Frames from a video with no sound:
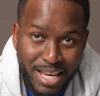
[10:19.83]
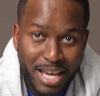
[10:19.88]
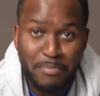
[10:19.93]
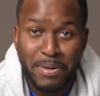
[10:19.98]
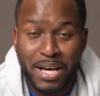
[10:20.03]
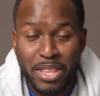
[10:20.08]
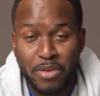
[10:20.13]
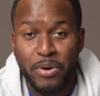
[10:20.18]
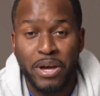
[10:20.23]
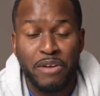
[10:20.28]
And
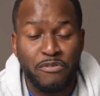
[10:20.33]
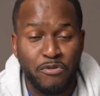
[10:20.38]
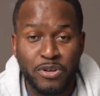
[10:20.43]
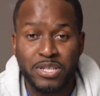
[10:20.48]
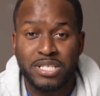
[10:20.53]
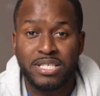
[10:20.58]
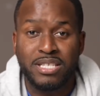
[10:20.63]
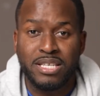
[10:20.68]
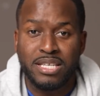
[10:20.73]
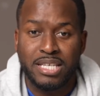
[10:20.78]
by the way, if you
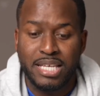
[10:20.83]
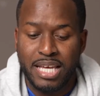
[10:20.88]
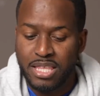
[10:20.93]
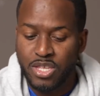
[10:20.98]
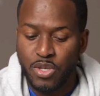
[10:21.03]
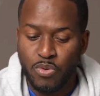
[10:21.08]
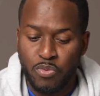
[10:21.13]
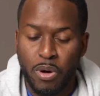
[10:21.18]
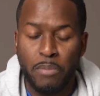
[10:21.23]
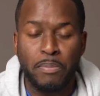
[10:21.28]
want to get
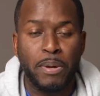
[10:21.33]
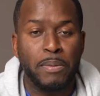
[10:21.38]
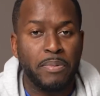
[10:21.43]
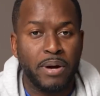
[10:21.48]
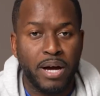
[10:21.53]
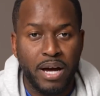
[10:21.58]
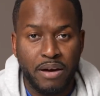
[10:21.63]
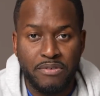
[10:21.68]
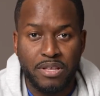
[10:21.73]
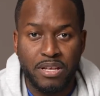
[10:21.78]
this
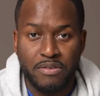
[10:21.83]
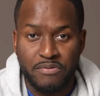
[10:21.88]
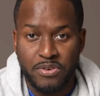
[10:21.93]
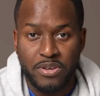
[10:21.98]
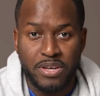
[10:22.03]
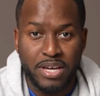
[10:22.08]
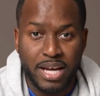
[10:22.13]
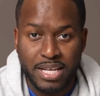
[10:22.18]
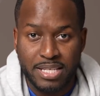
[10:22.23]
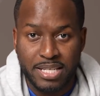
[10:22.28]
wallpaper, I have a link for
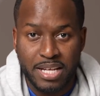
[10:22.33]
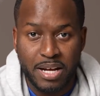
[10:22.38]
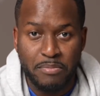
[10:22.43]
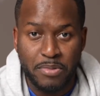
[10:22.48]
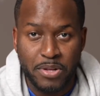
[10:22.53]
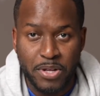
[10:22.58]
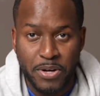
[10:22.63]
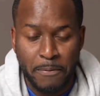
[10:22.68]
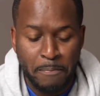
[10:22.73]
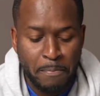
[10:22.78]
you guys down
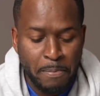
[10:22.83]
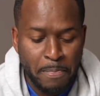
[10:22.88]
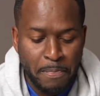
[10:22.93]
below.